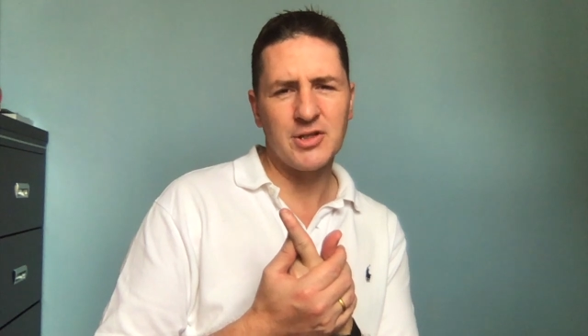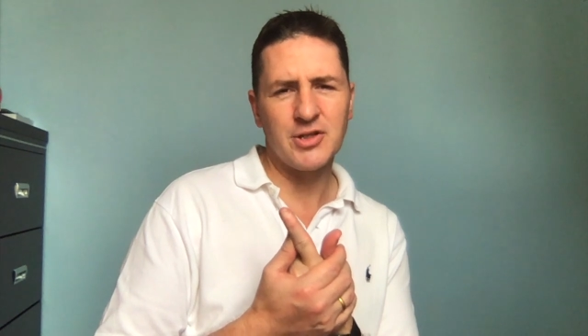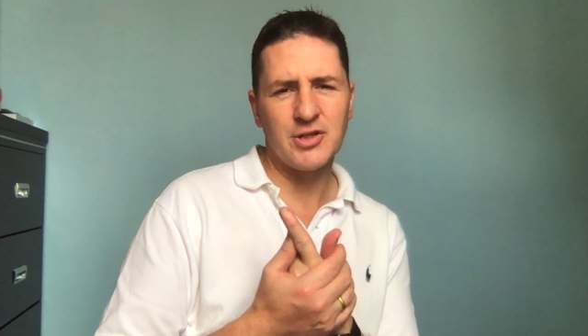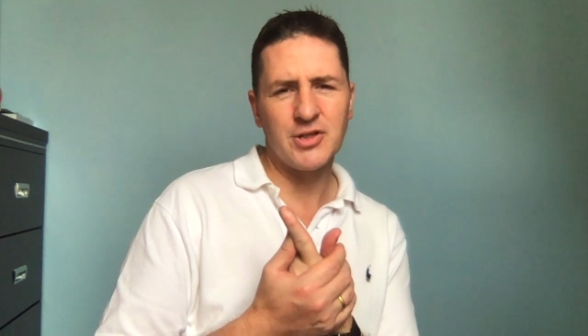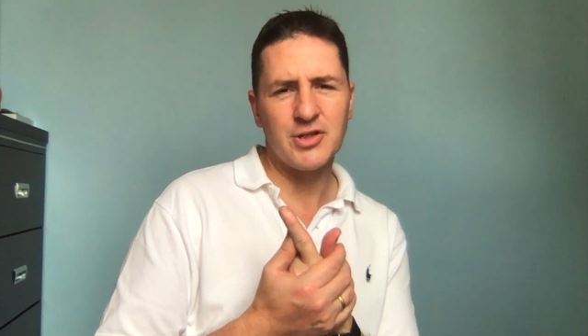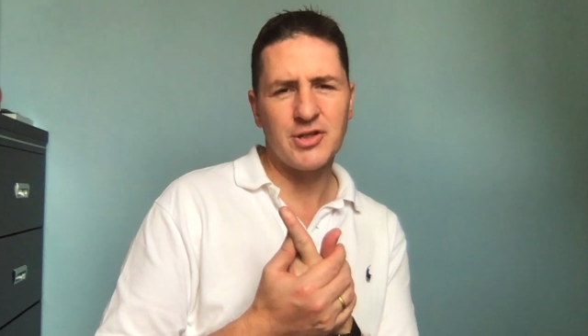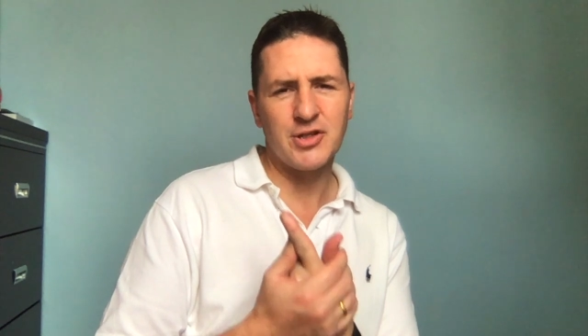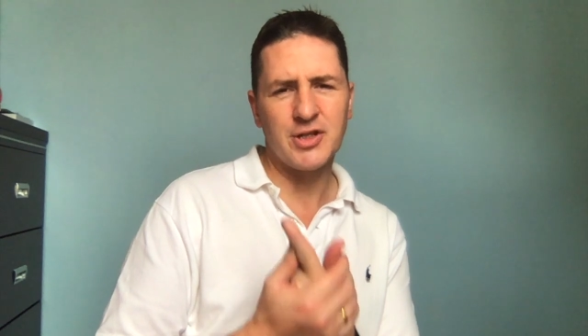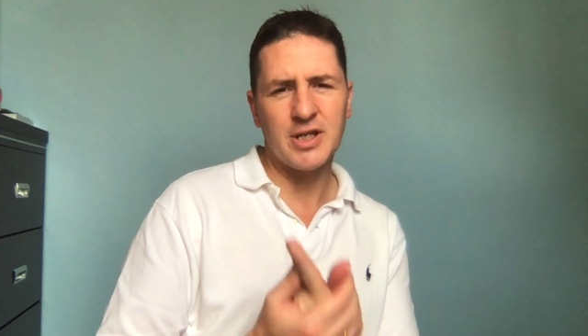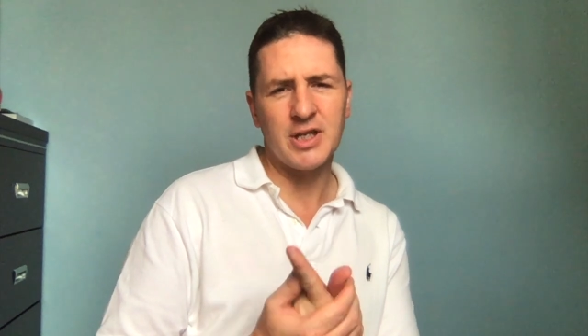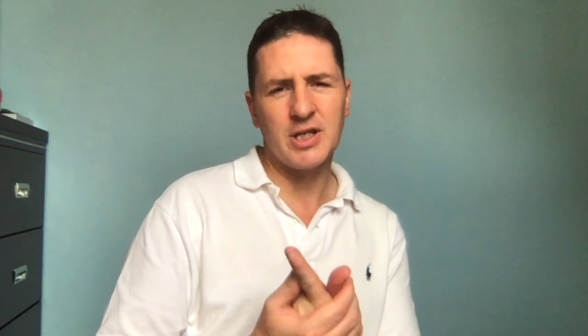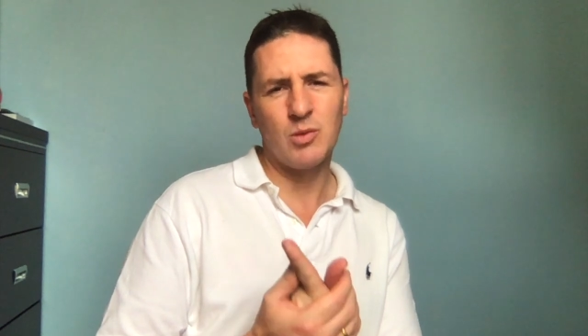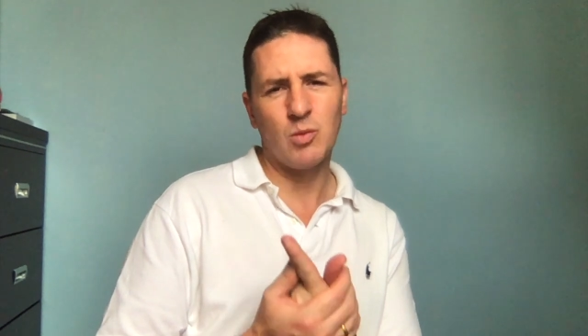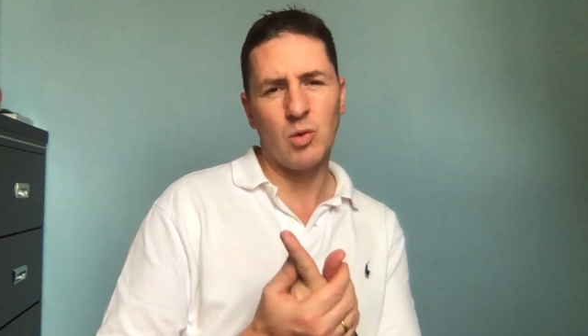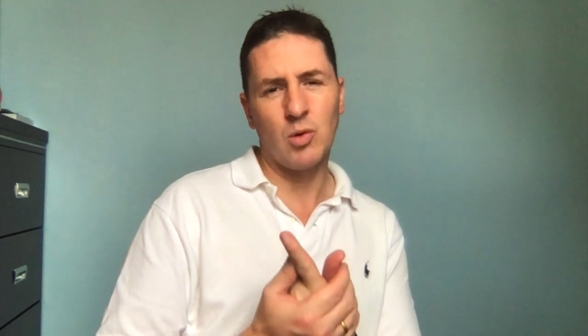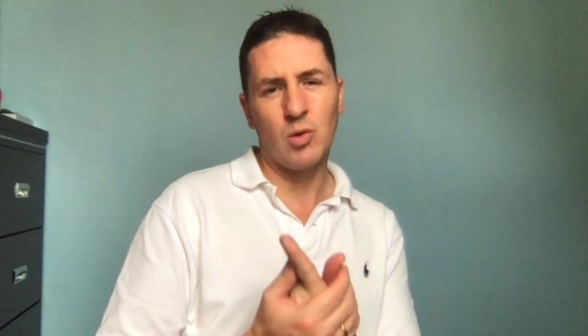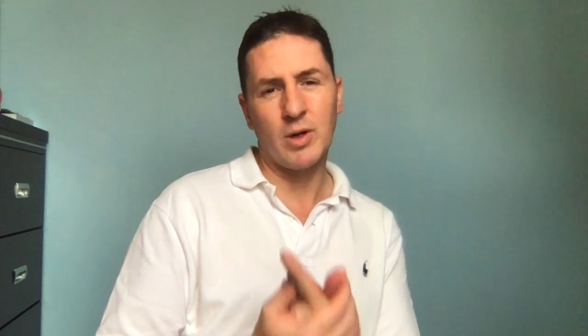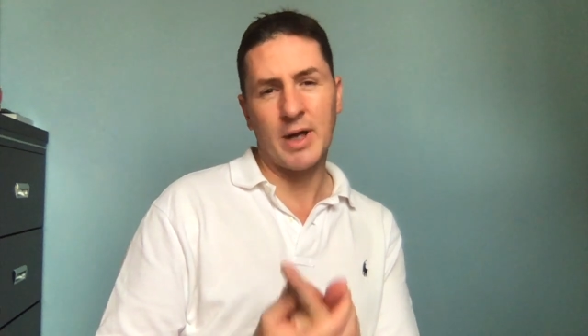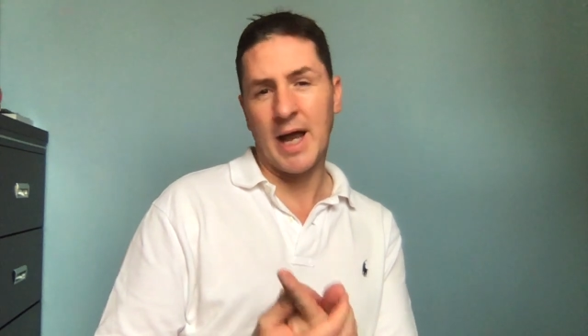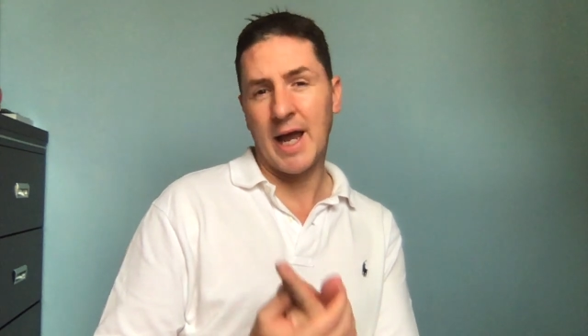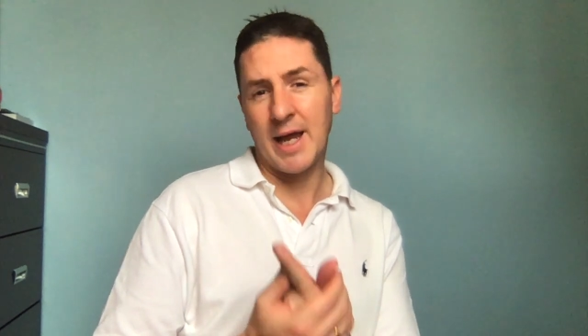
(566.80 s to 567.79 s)
she
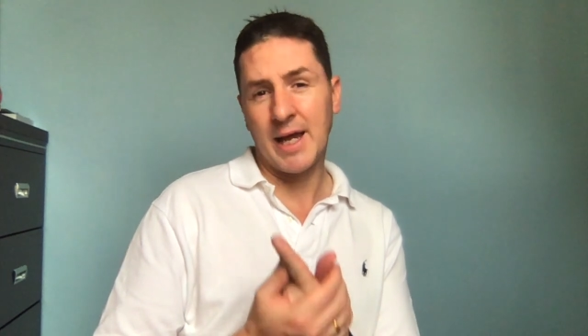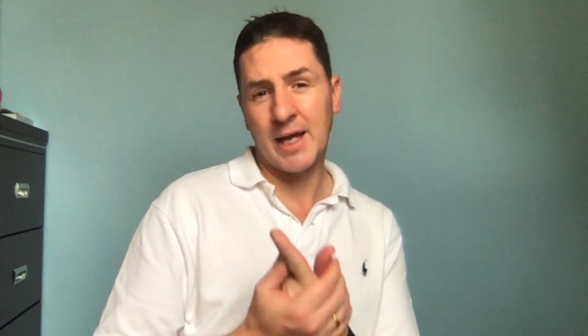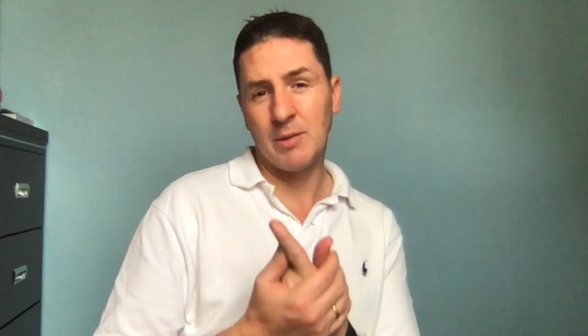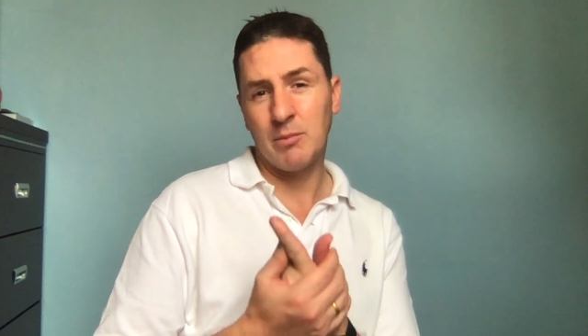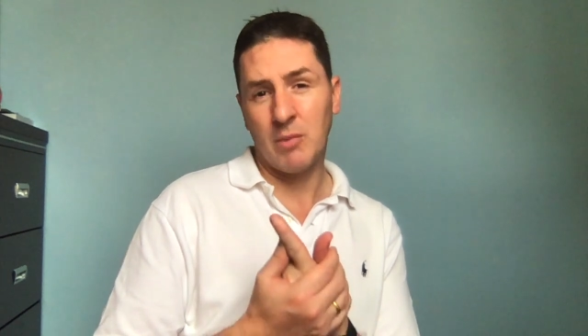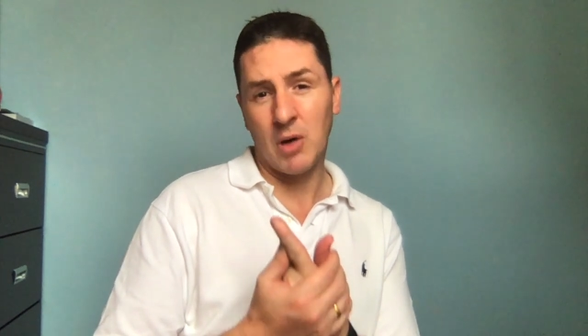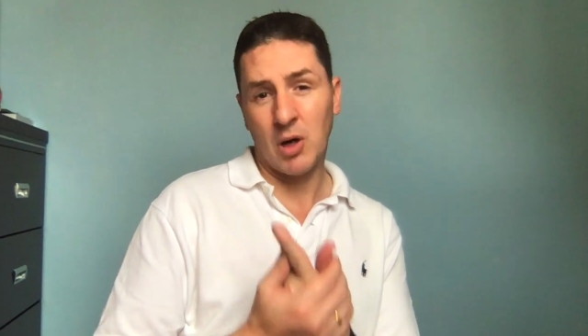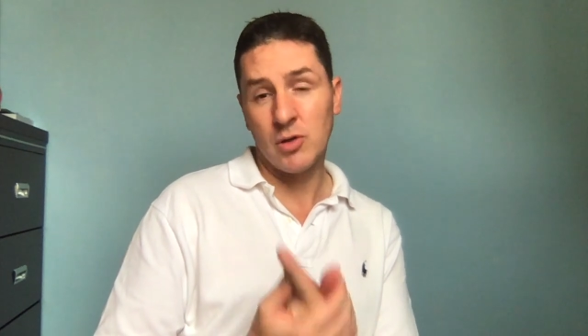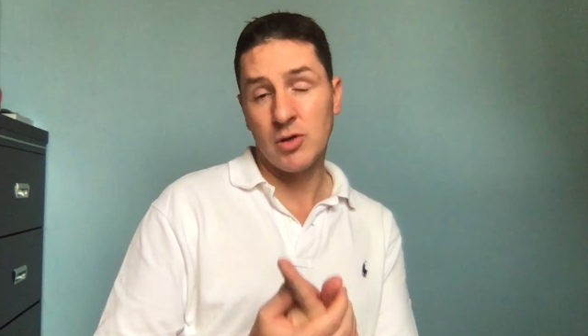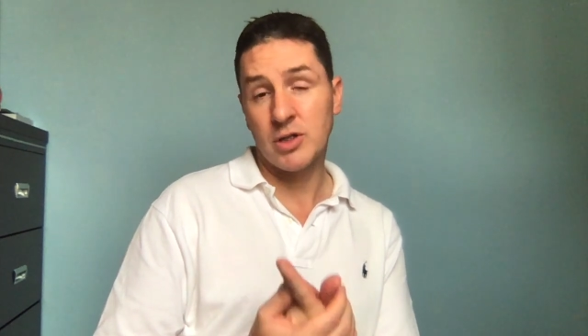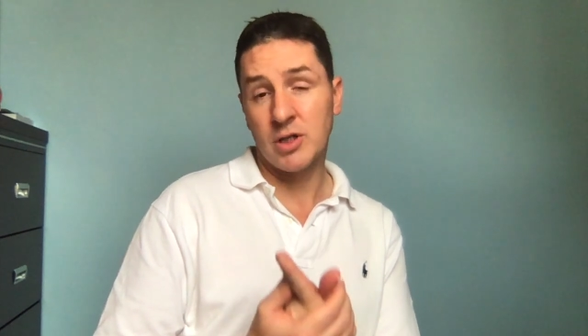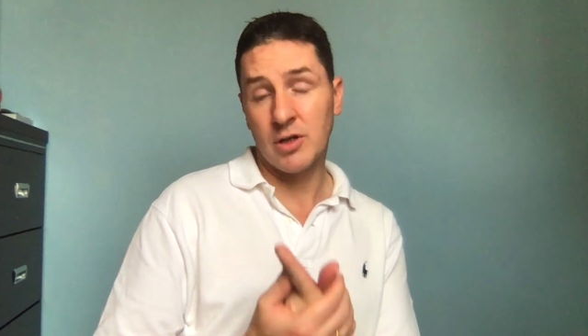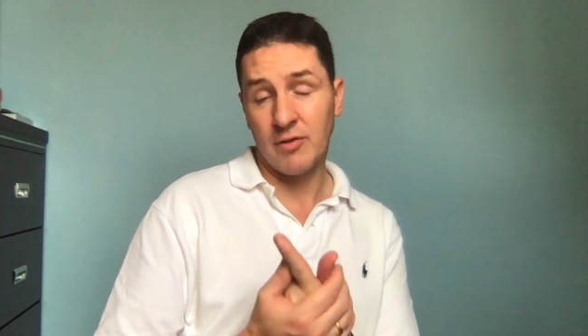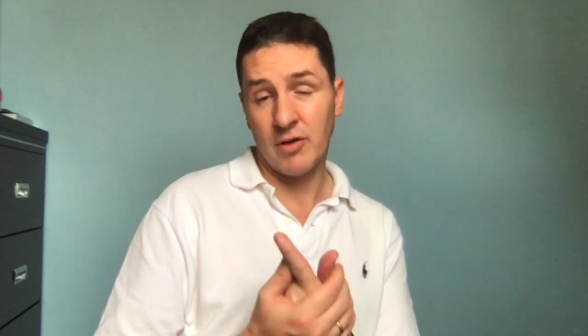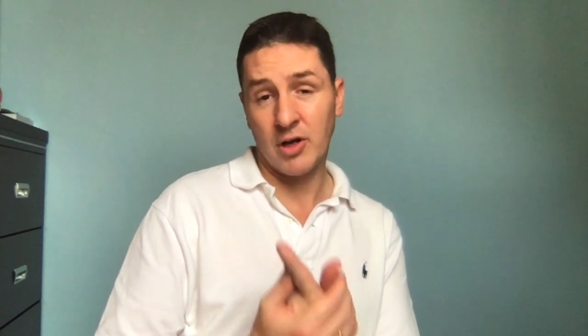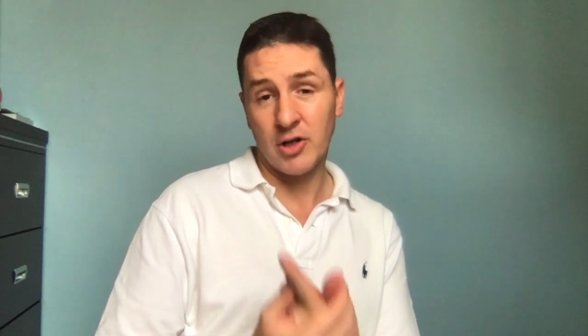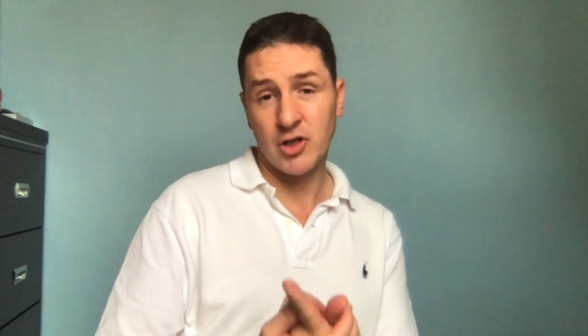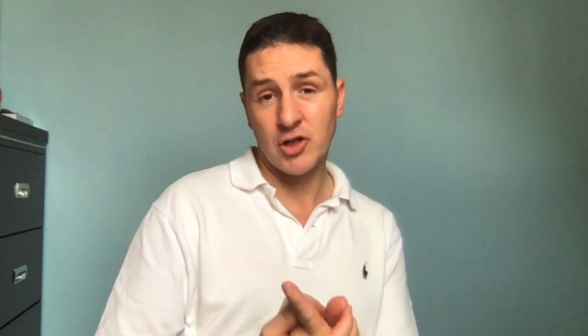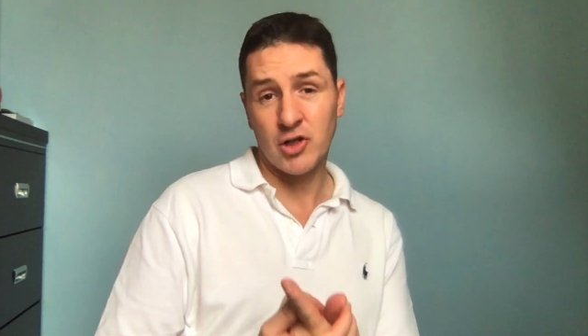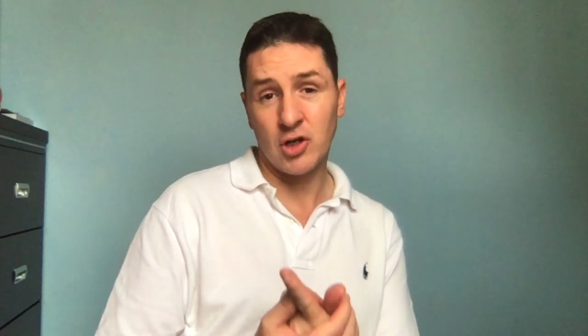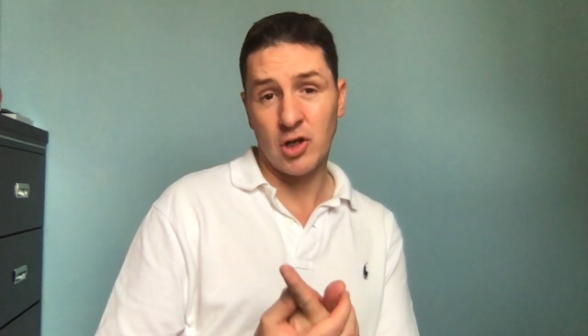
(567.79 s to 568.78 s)
will gain most of
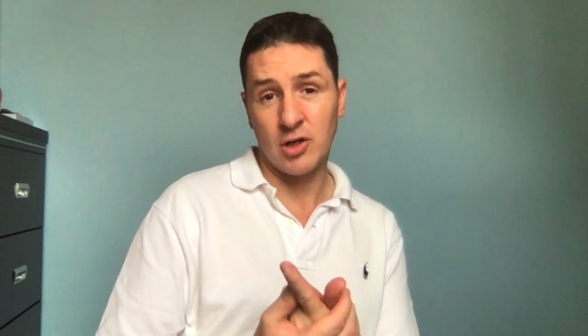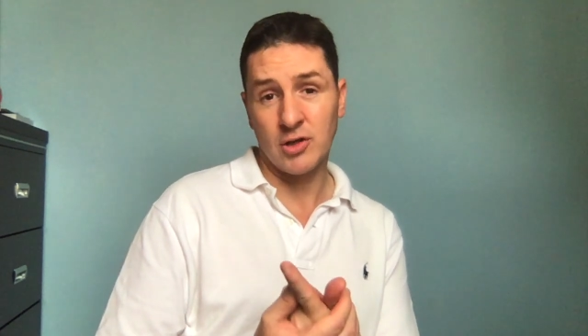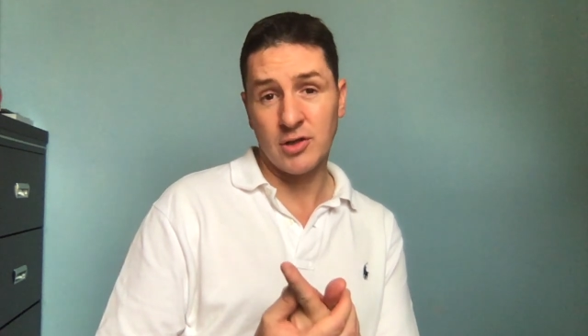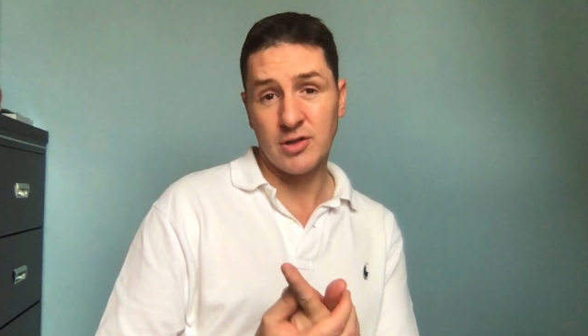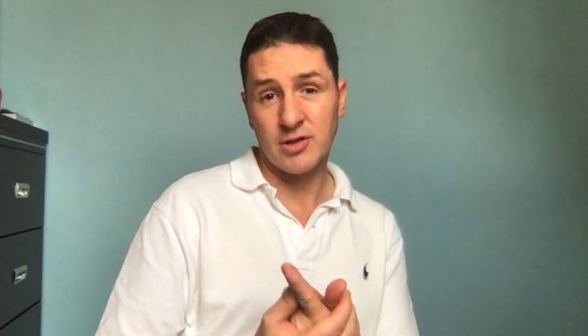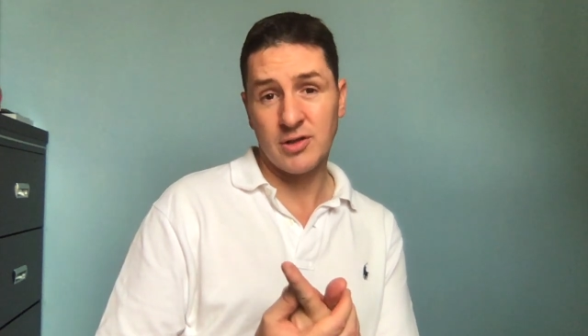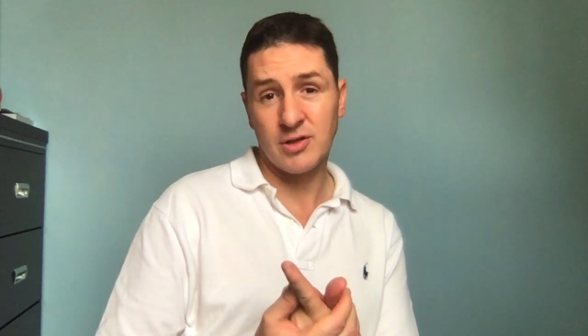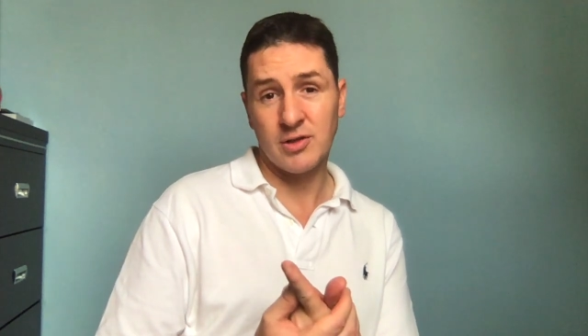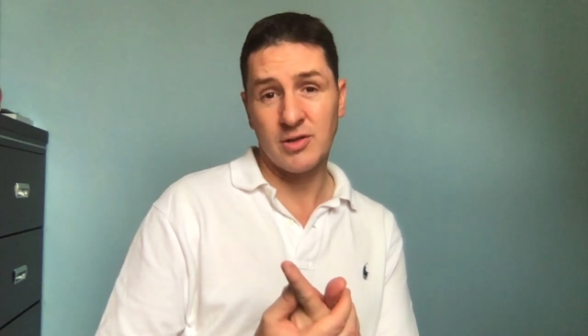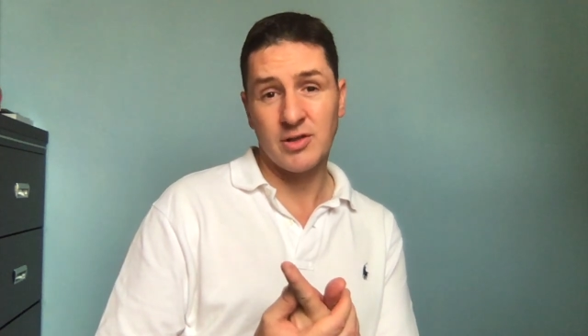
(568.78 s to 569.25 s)
her shots,